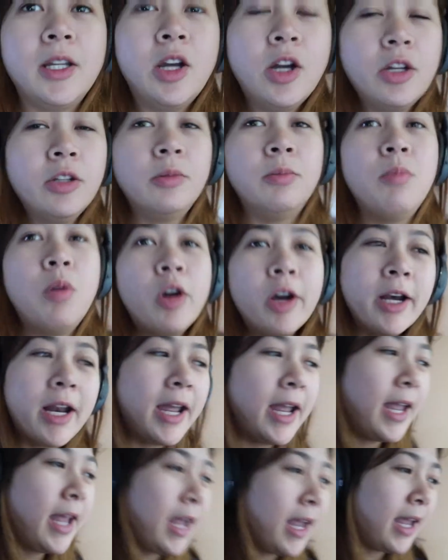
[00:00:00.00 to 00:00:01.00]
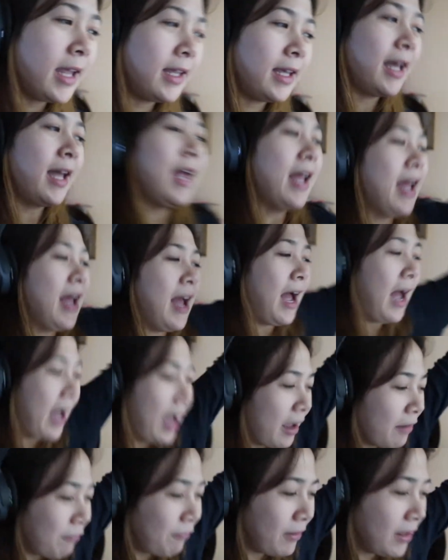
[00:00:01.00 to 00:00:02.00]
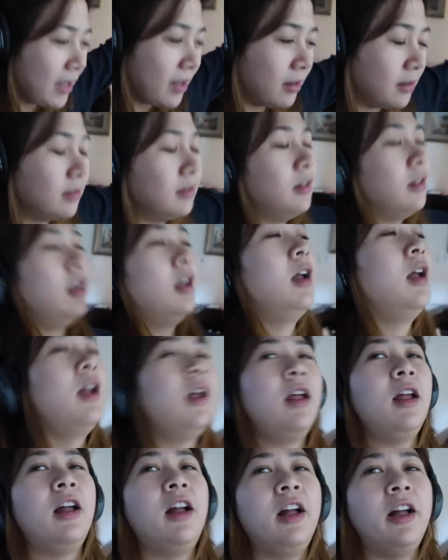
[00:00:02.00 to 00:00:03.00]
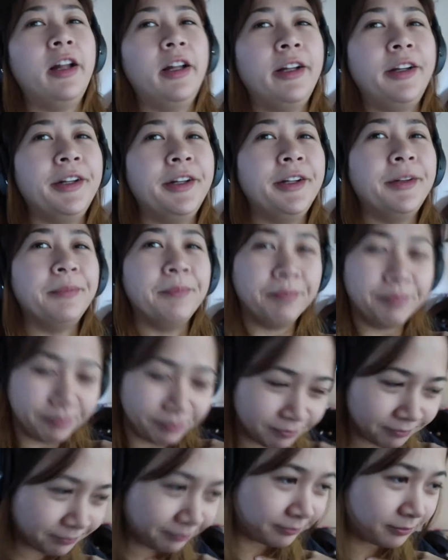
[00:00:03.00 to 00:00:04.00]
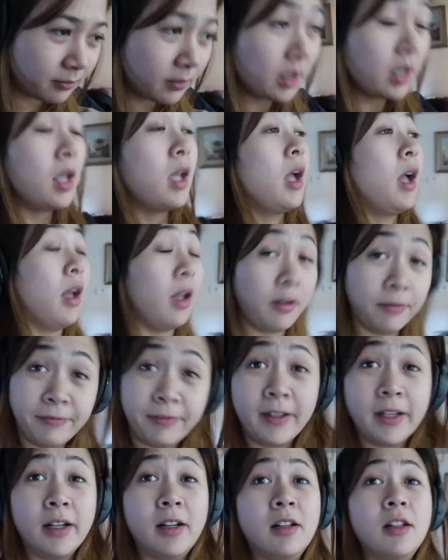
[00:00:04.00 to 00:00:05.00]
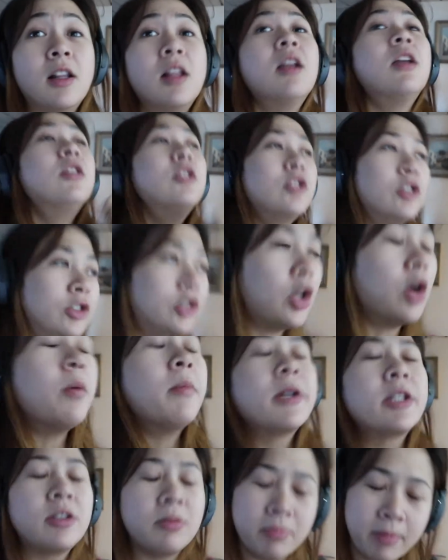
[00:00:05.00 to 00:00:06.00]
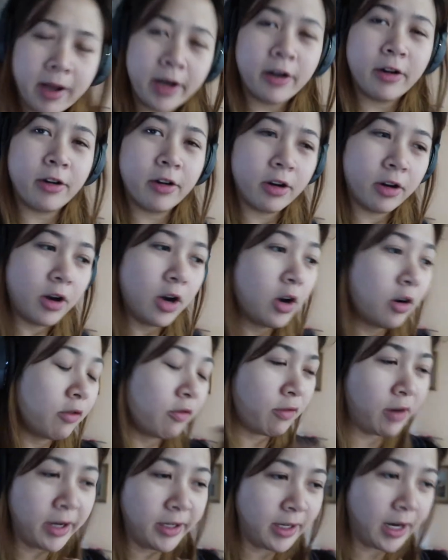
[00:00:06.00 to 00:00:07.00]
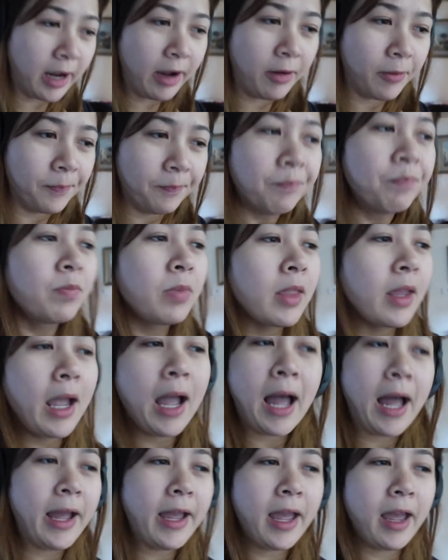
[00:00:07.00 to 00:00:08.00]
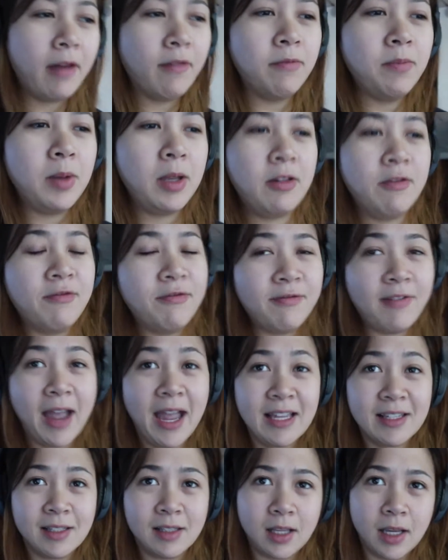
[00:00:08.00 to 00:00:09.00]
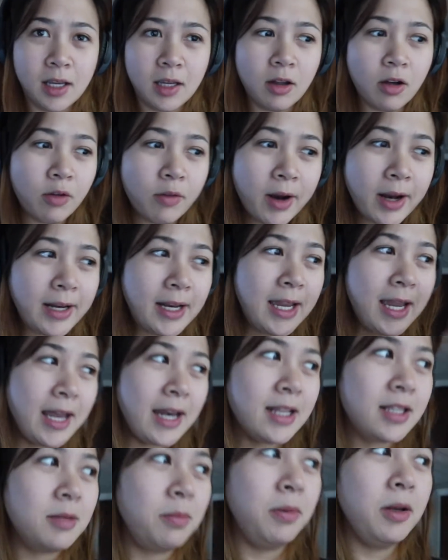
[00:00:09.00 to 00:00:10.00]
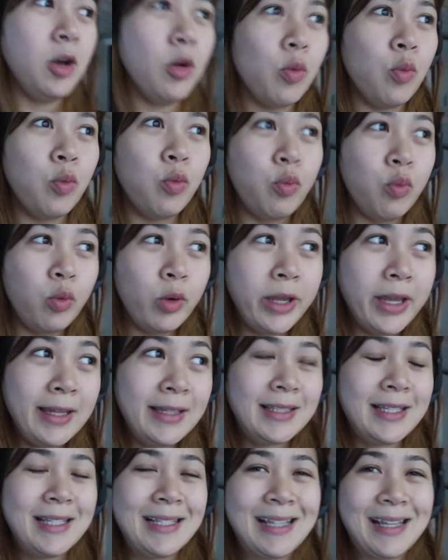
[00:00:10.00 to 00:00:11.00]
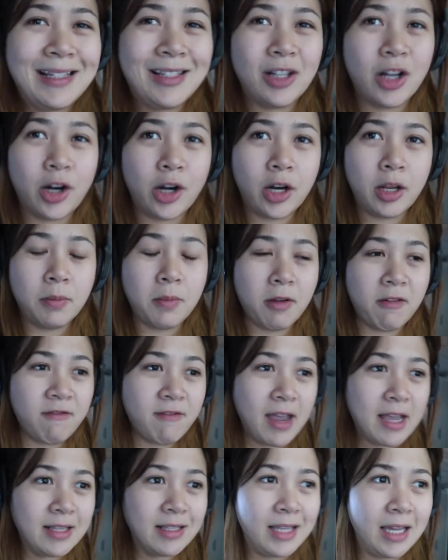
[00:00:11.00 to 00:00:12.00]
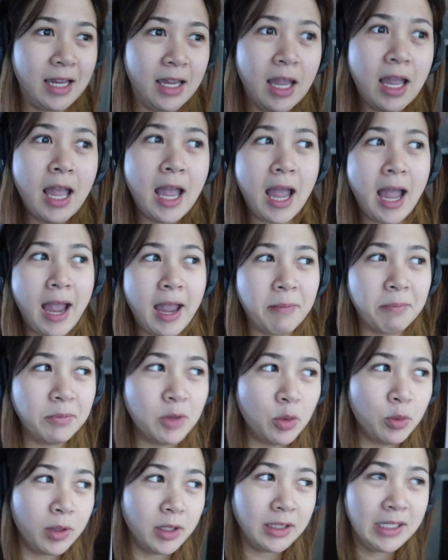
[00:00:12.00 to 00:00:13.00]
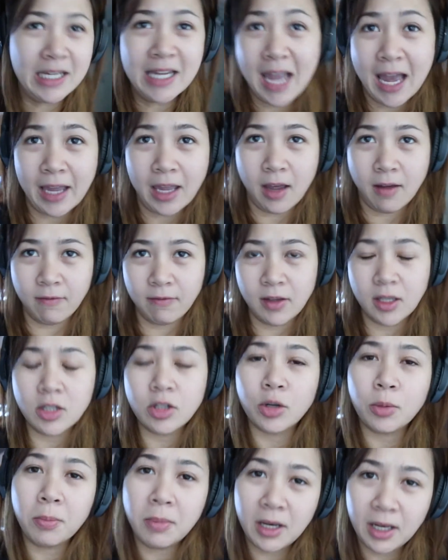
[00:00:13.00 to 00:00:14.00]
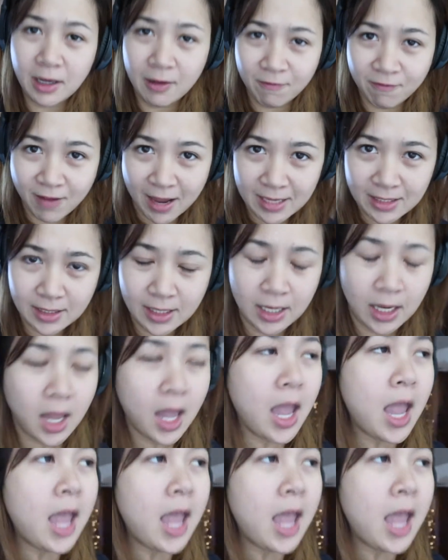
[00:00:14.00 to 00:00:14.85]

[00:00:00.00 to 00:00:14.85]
Good morning. I feel I feel so much better right now. I have been fasting already, and it's been a week since I started my fasting. I'm doing D I F, intermittent fasting,